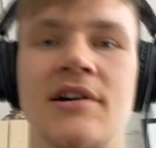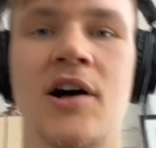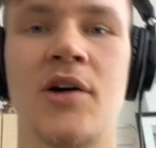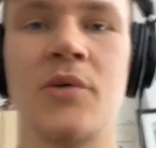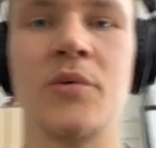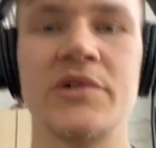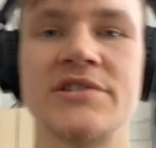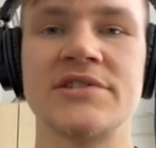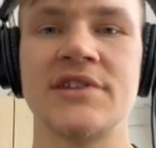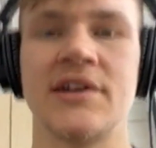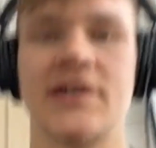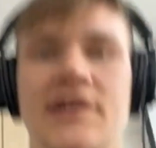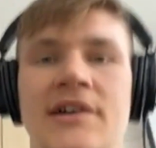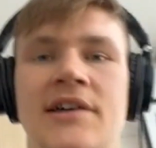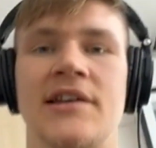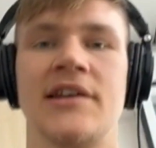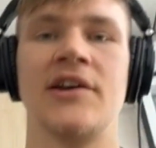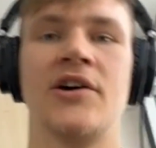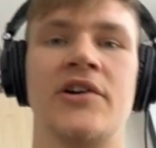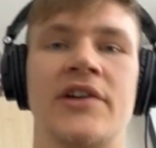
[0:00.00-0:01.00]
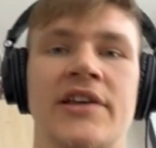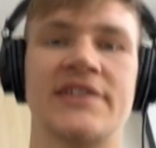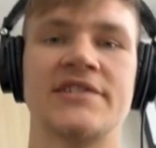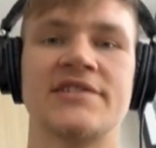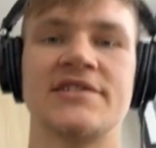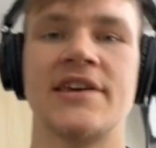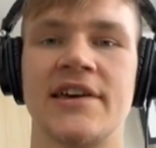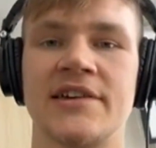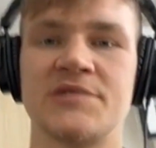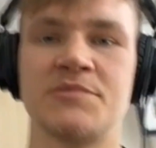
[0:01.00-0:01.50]
always a learning
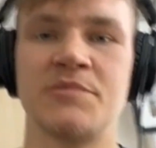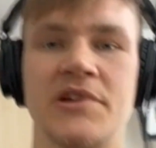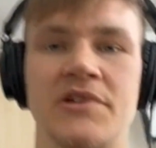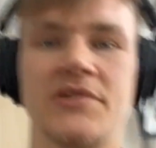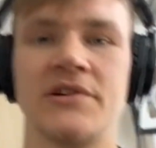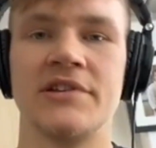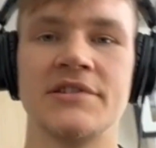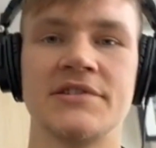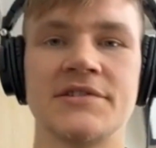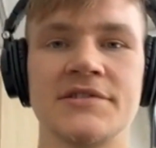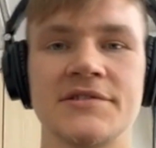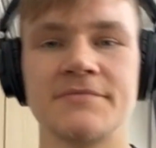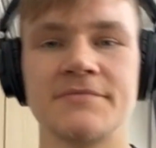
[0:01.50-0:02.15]
experience.